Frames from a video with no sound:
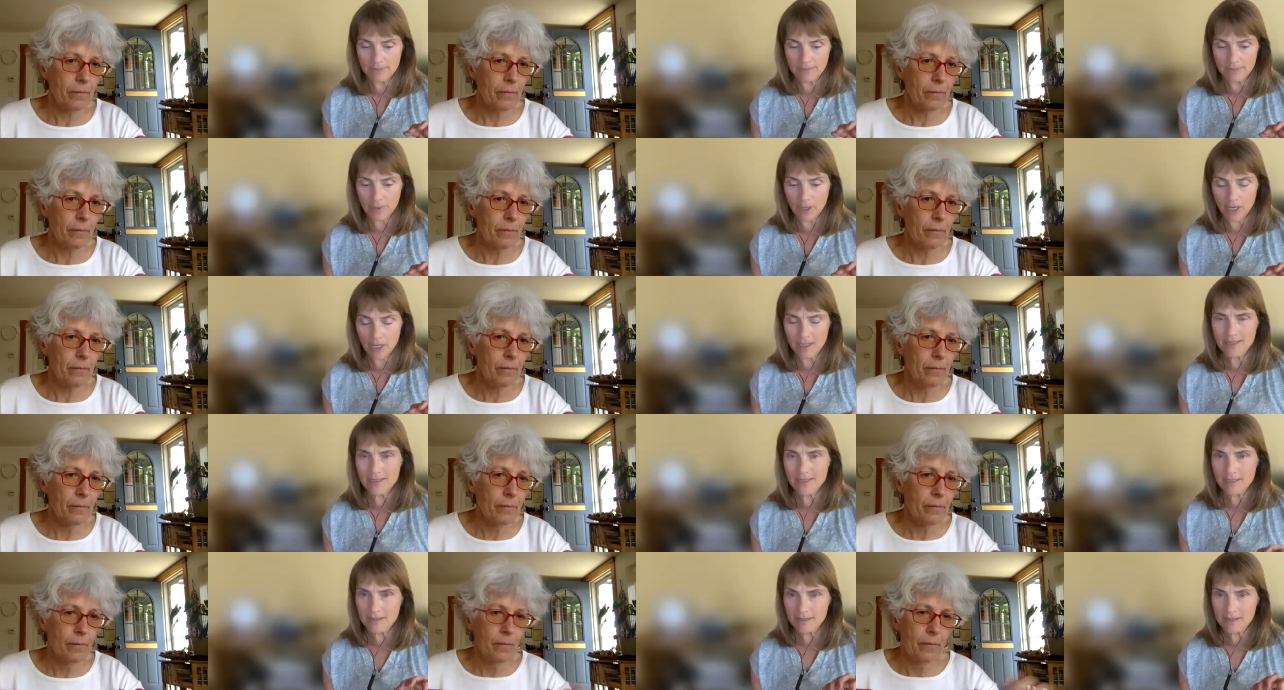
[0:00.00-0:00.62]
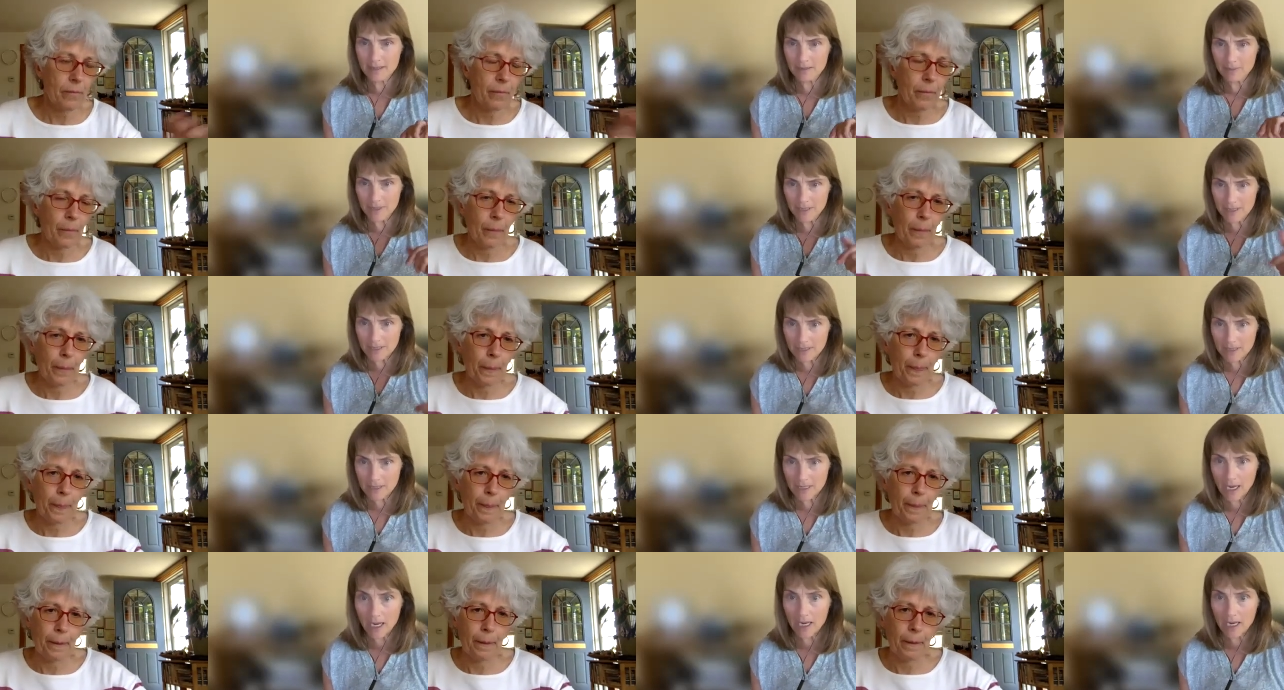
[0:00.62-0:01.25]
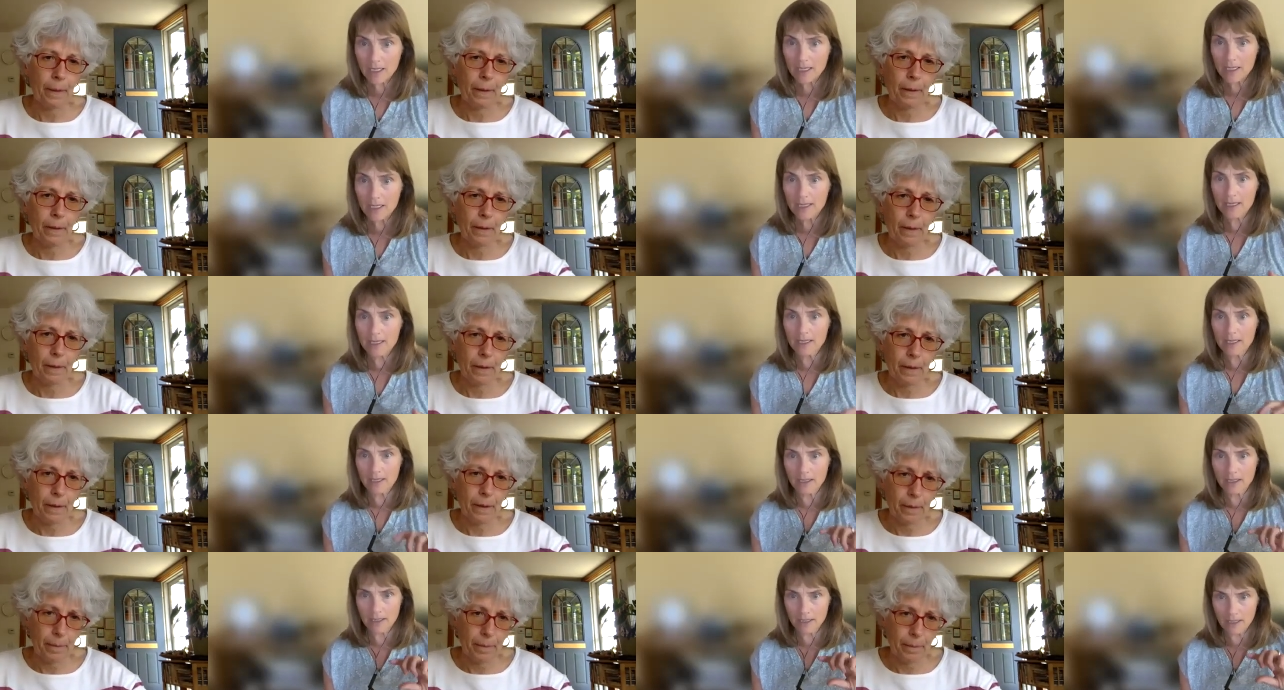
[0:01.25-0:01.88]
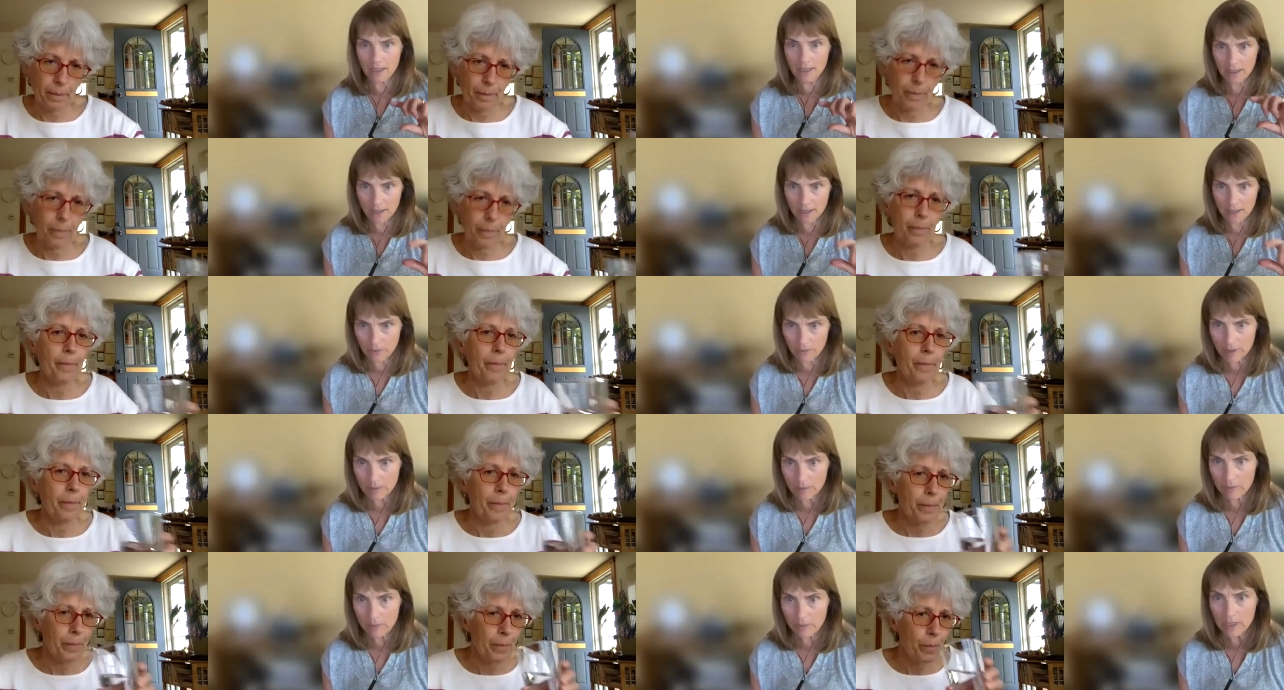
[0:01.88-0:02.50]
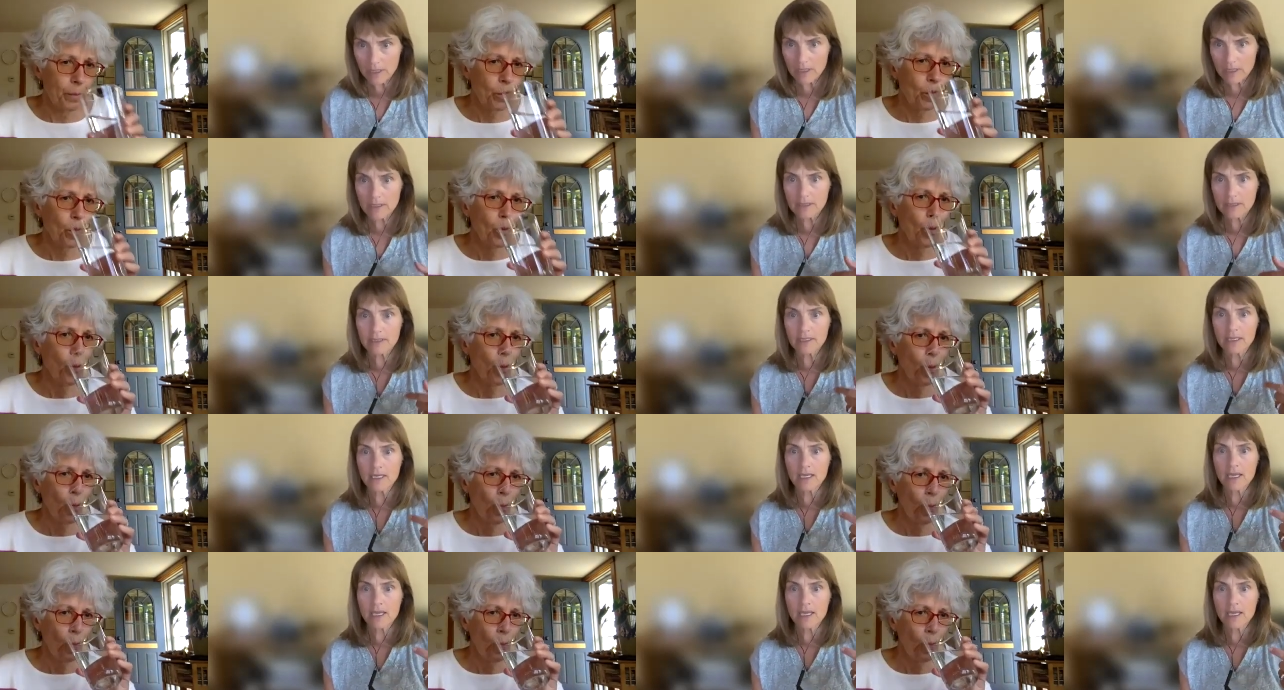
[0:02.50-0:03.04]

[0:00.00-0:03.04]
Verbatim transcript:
Speaker 1: process to be stuck in a in a repeat,